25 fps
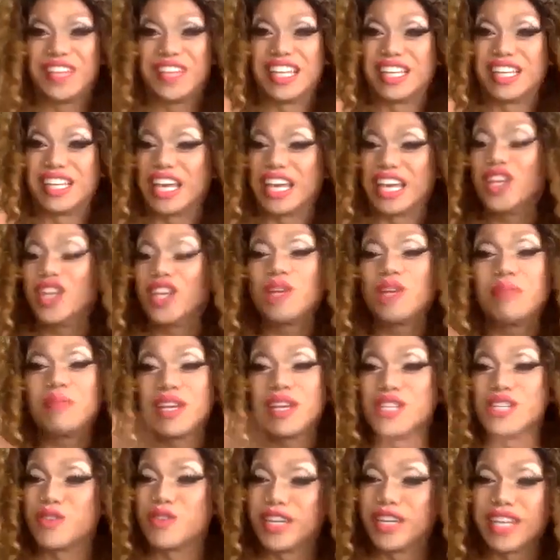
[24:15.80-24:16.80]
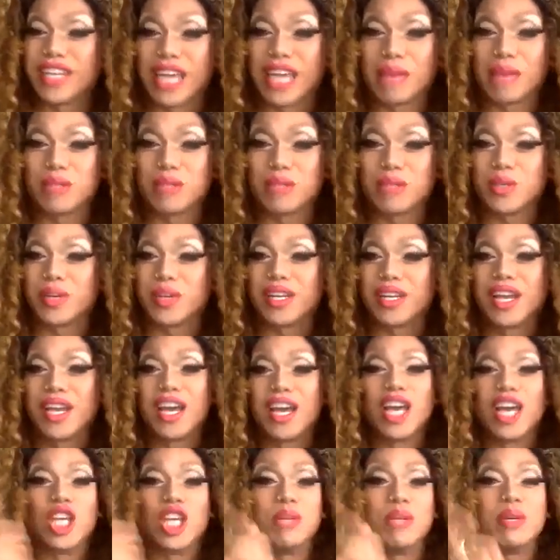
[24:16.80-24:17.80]
You could play a drinking game to it.
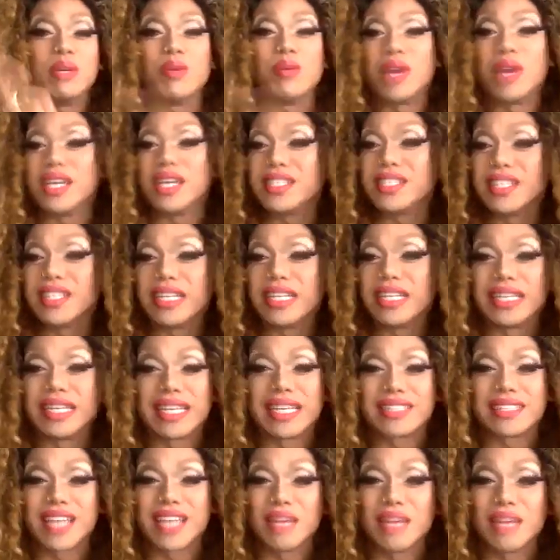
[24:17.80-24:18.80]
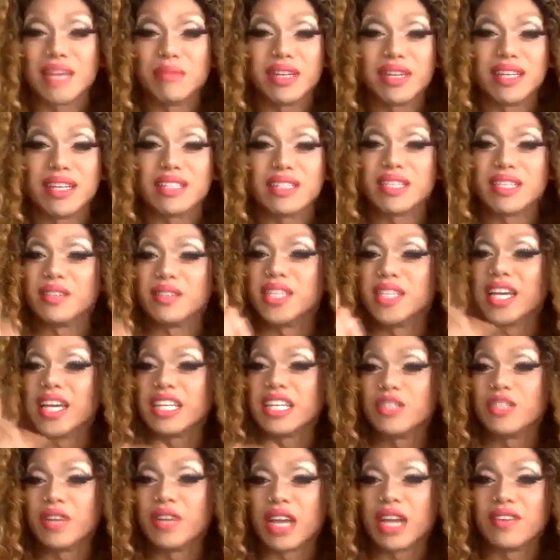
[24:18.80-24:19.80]
You'd be wasted in like 10 minutes. Take a
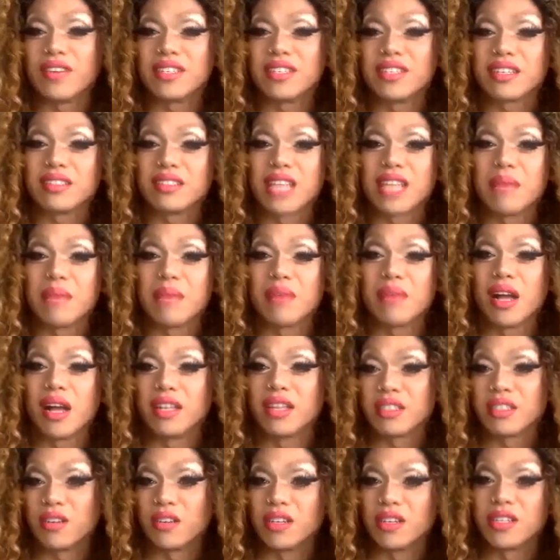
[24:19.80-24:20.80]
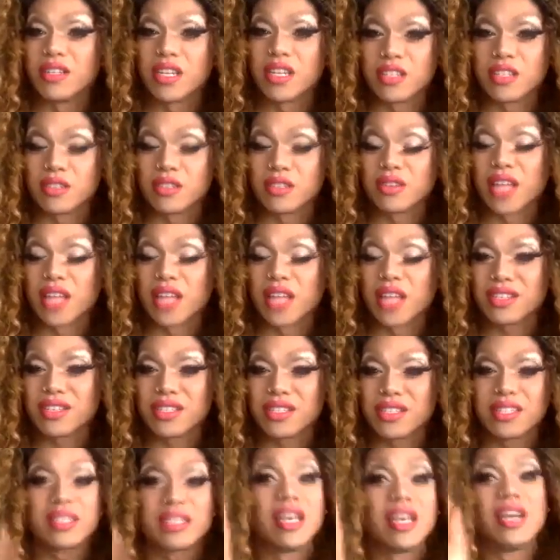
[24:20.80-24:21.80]
drink every single time Alessandra touches her
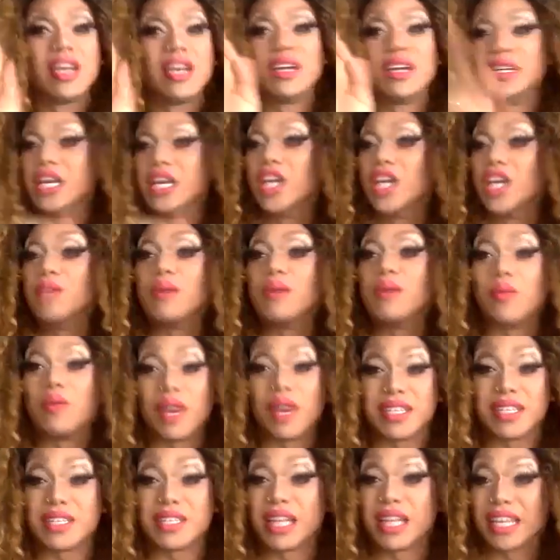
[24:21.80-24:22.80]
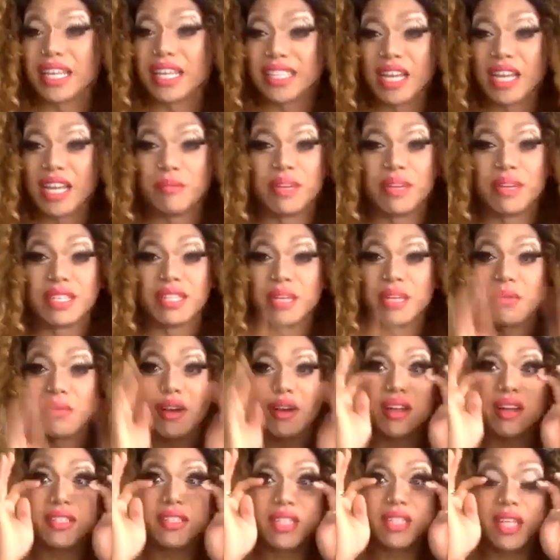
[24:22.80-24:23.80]
lashes. You'd be wasted like 10 minutes. I'm
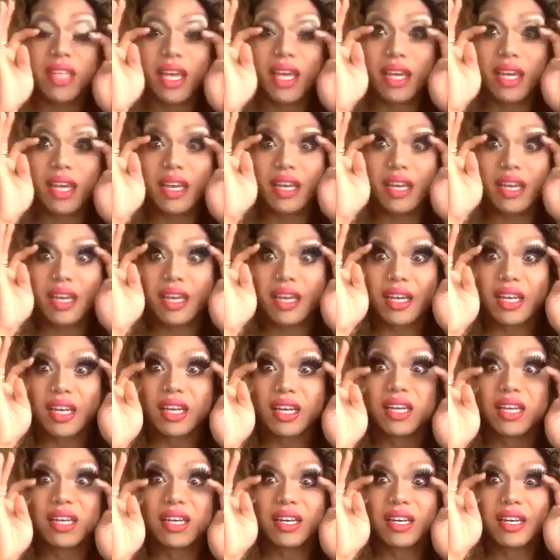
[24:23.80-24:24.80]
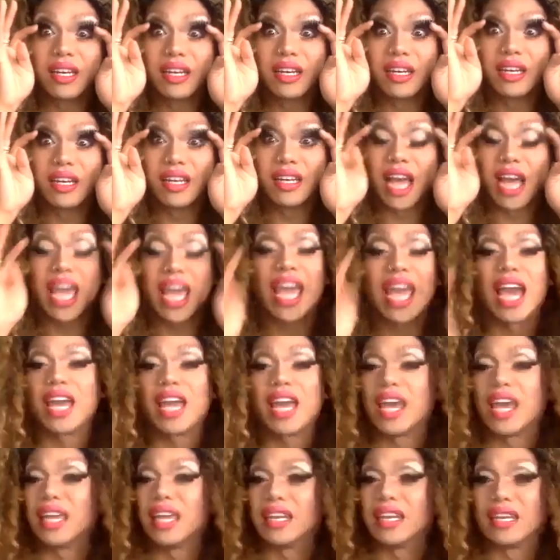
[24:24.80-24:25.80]
constantly like, I
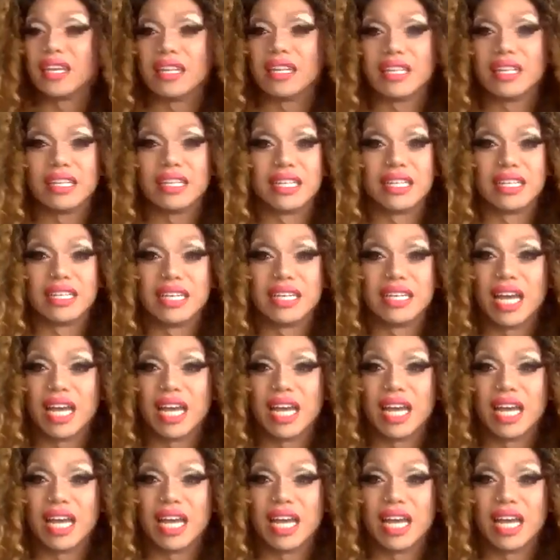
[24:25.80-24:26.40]
hate it. I